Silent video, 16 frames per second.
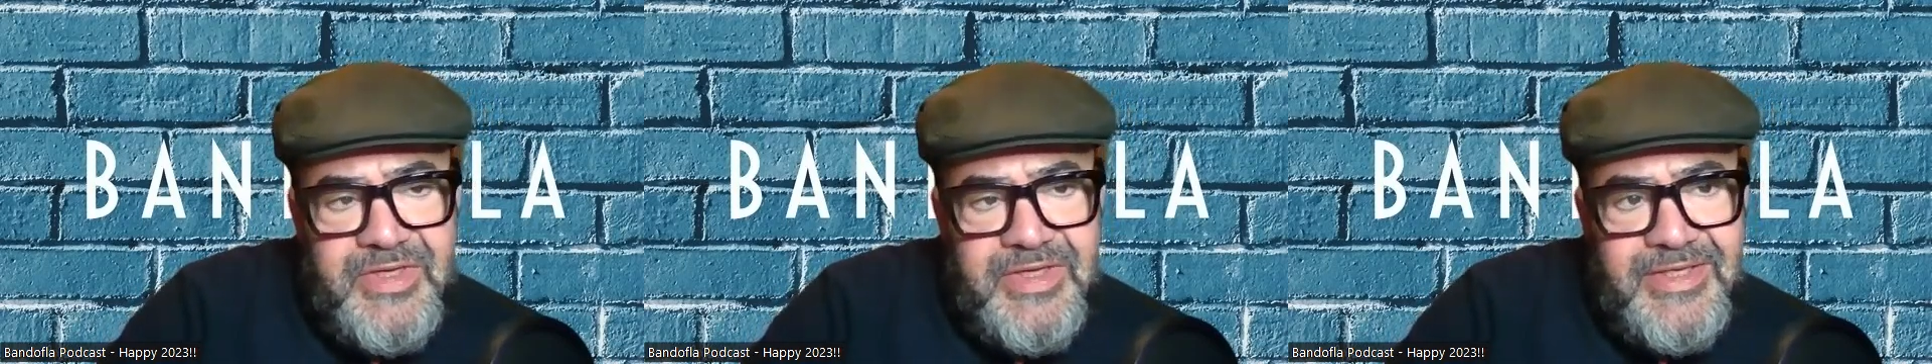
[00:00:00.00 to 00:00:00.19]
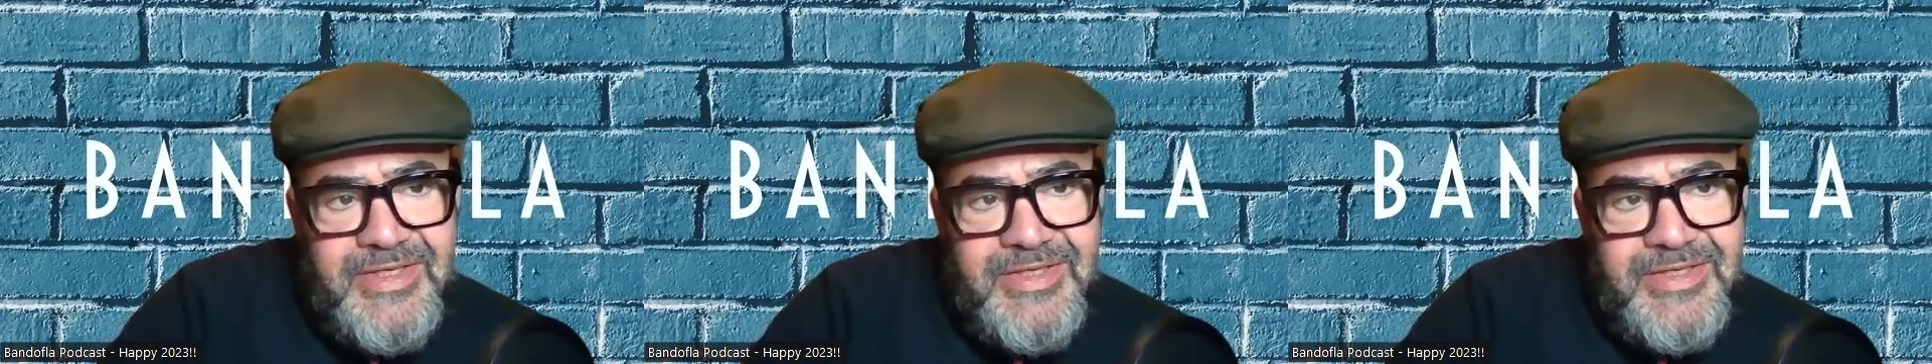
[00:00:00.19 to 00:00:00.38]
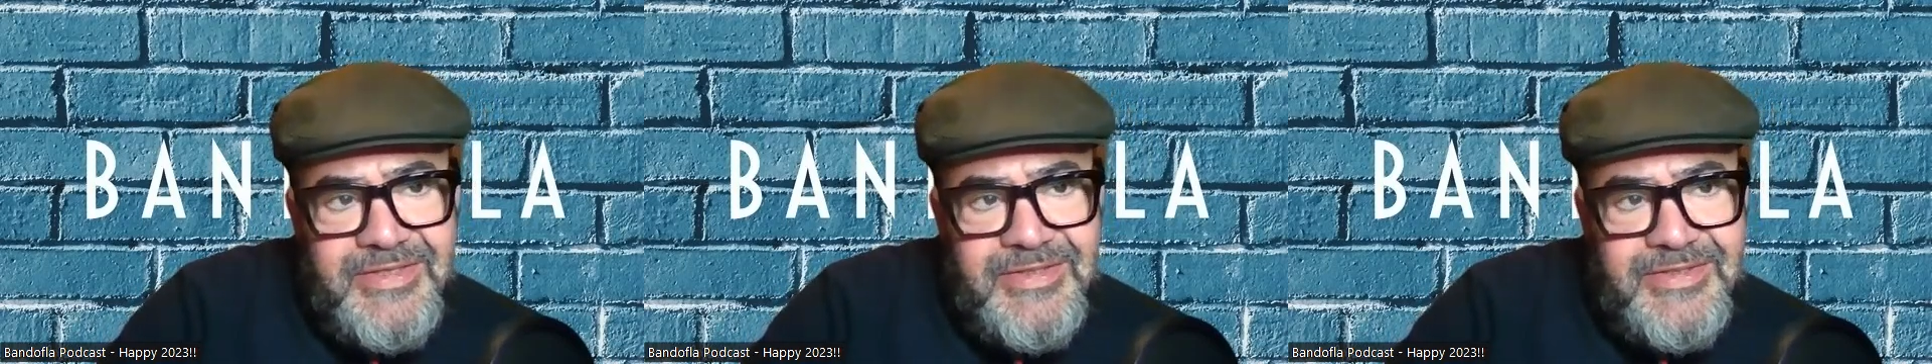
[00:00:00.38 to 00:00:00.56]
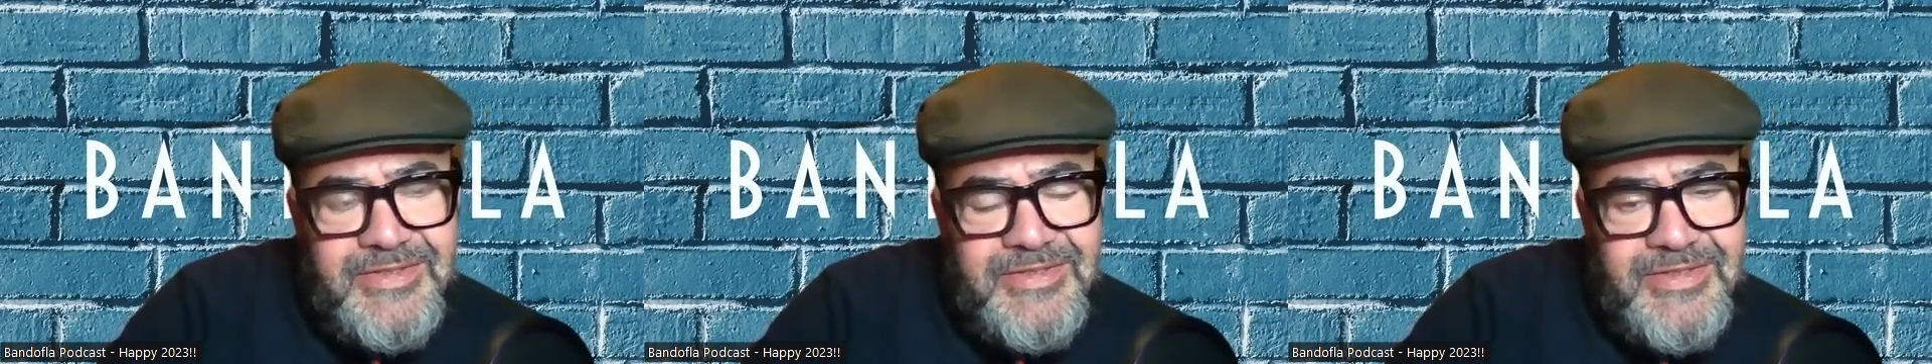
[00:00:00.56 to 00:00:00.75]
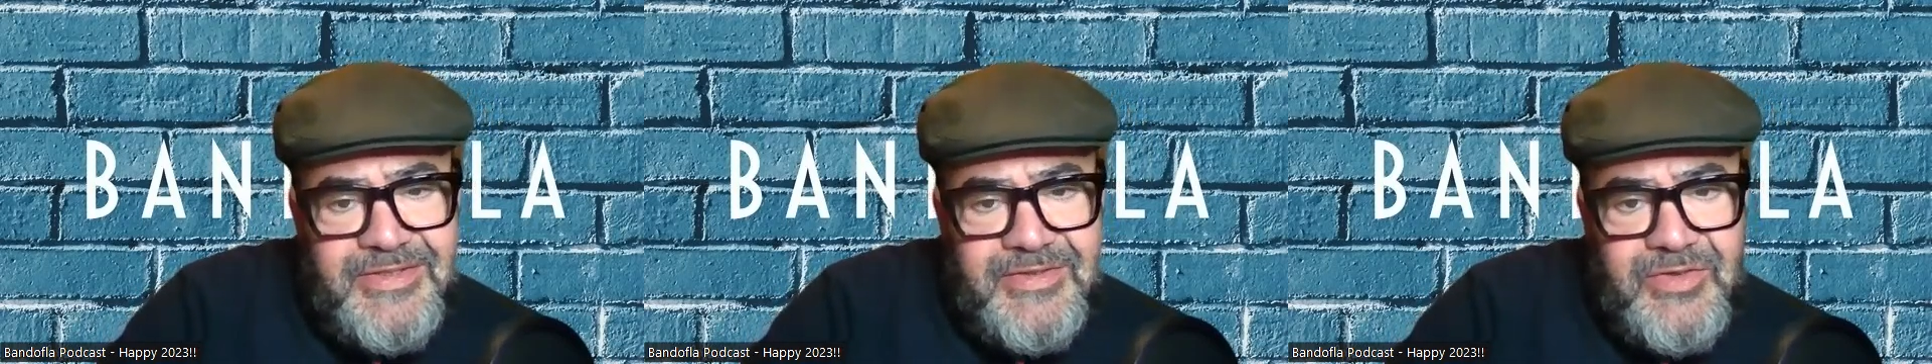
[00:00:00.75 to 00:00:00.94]

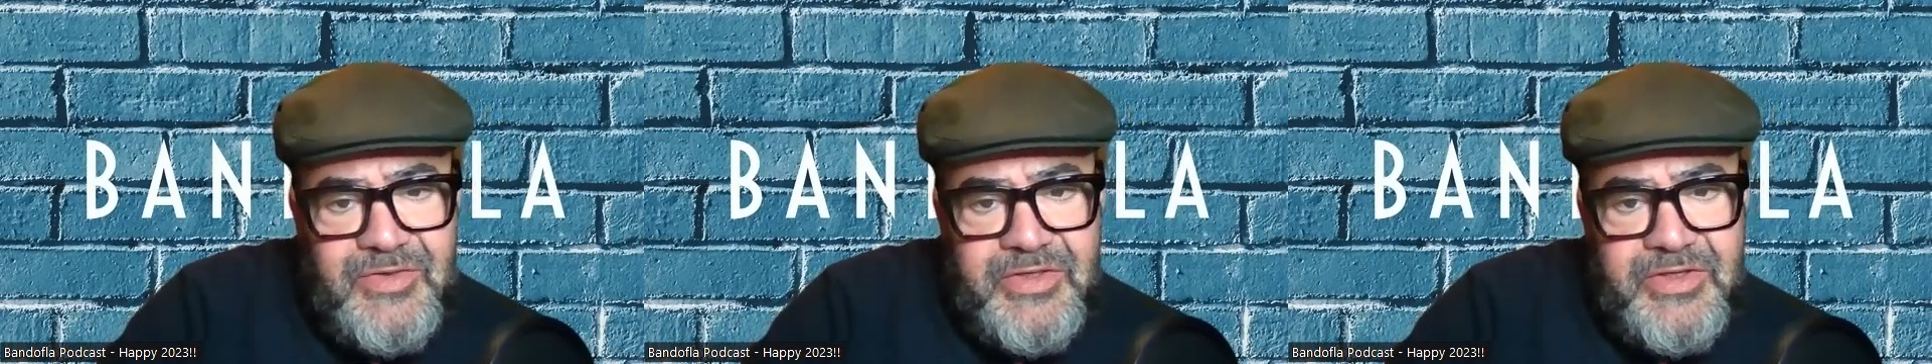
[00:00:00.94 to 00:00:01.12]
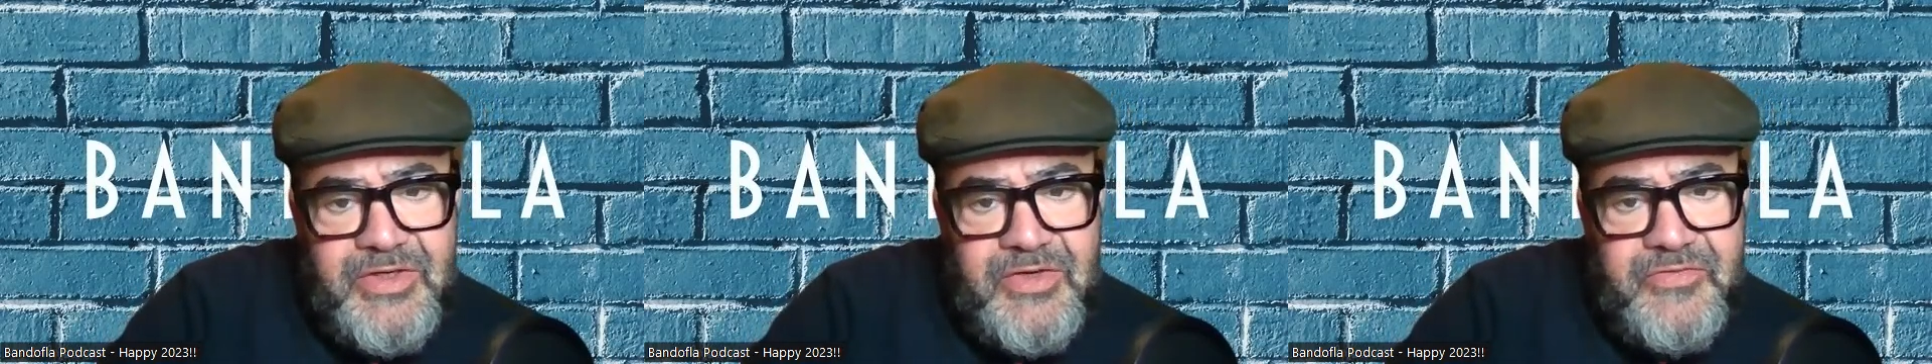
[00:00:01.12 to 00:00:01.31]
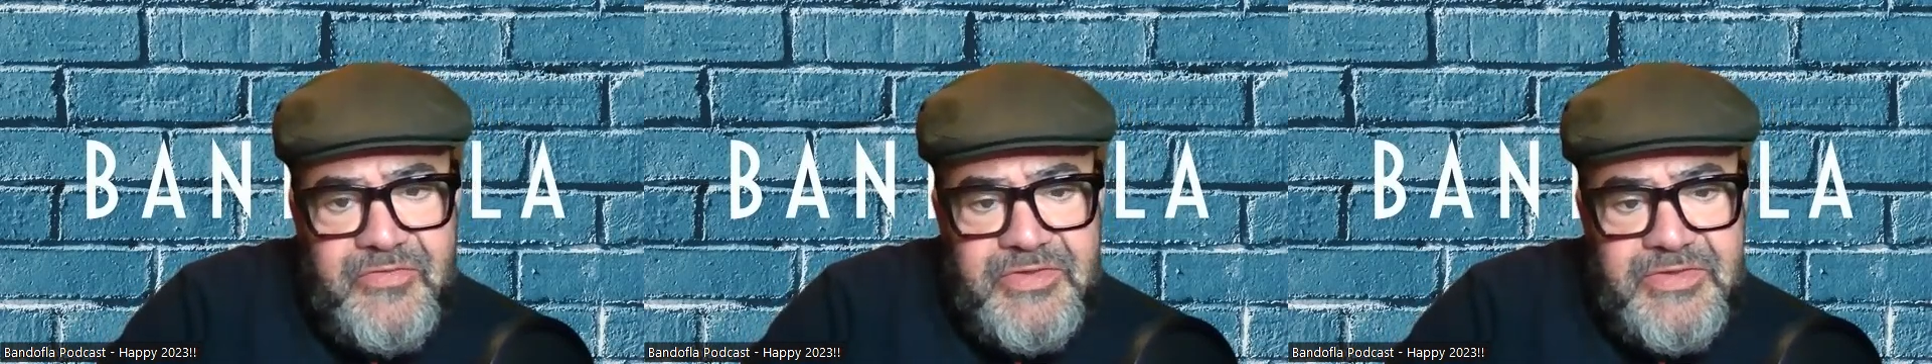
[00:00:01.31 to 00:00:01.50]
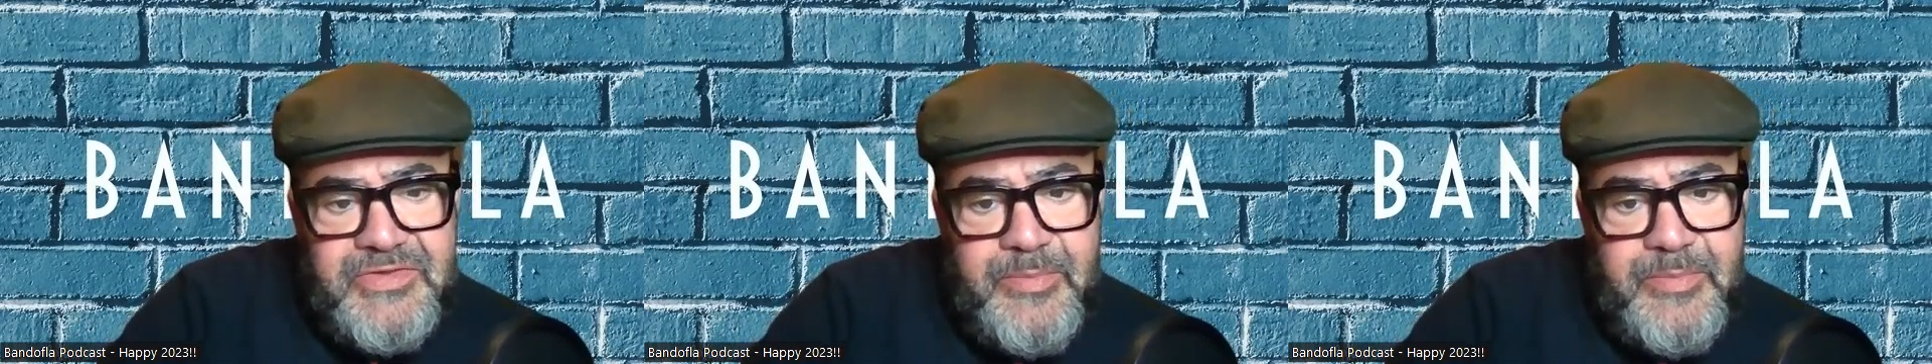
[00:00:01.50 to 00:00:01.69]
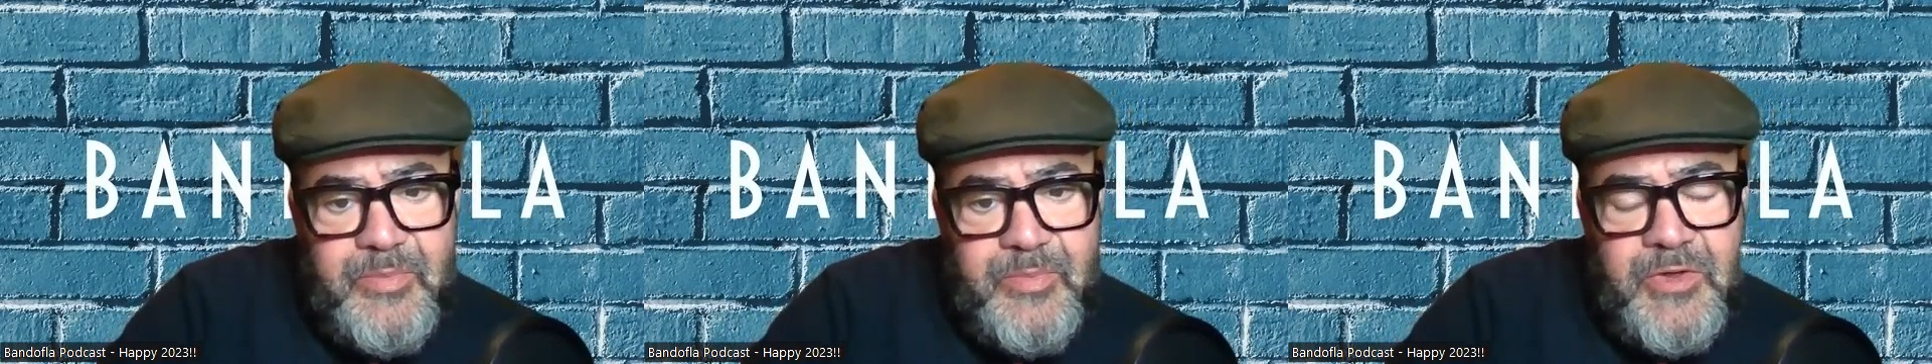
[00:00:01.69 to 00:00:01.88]
is just looking over
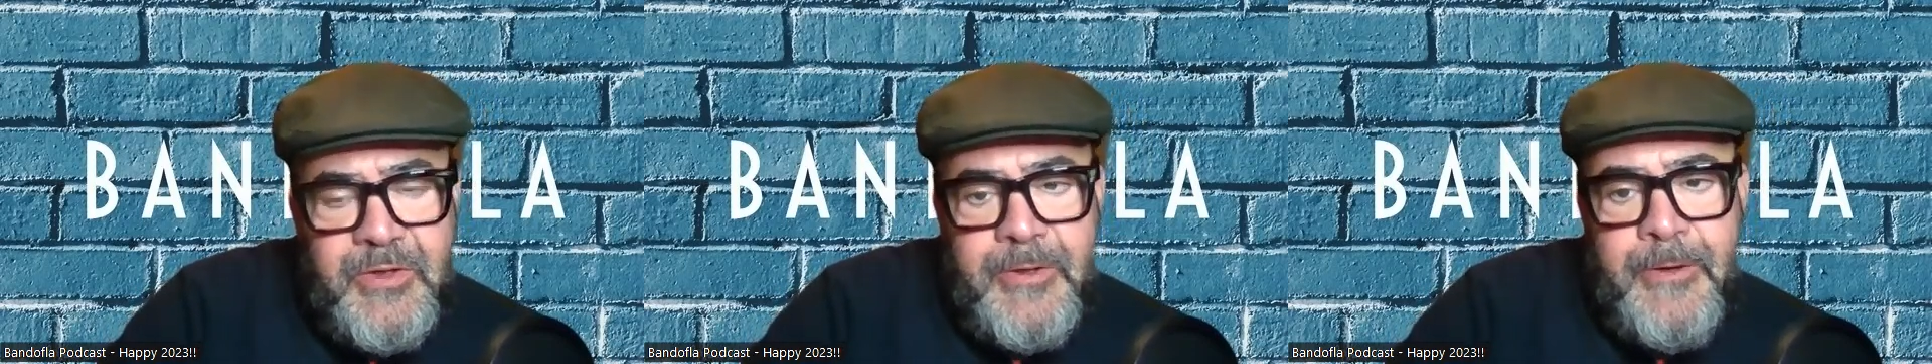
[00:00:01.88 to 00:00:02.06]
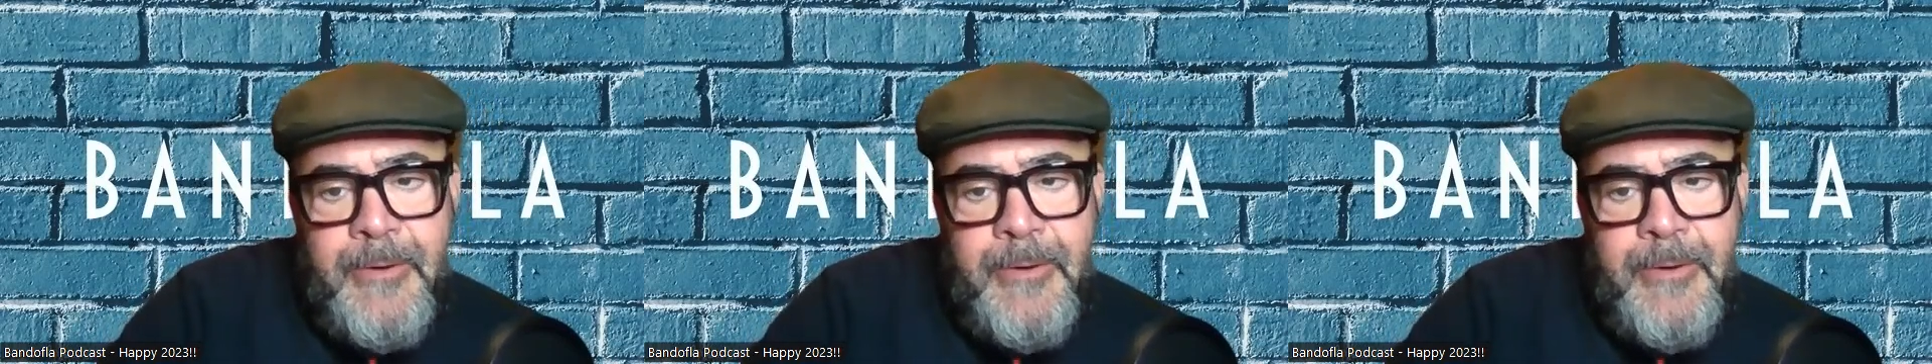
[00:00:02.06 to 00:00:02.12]
some